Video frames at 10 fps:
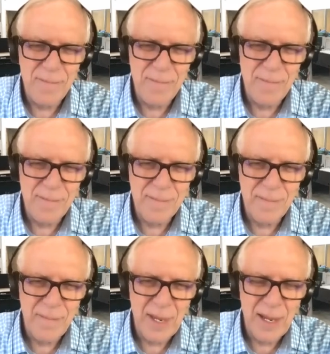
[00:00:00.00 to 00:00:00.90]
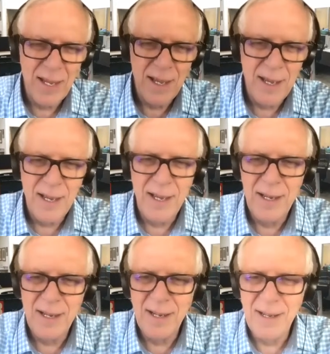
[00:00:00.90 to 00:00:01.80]
I said, you're in for a real
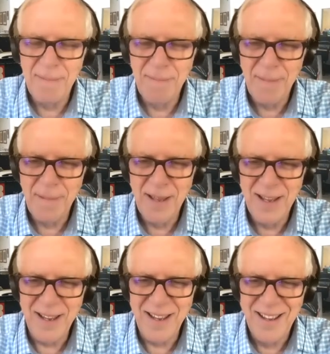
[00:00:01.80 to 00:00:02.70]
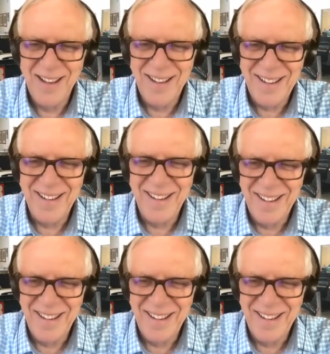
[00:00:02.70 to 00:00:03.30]
treat. And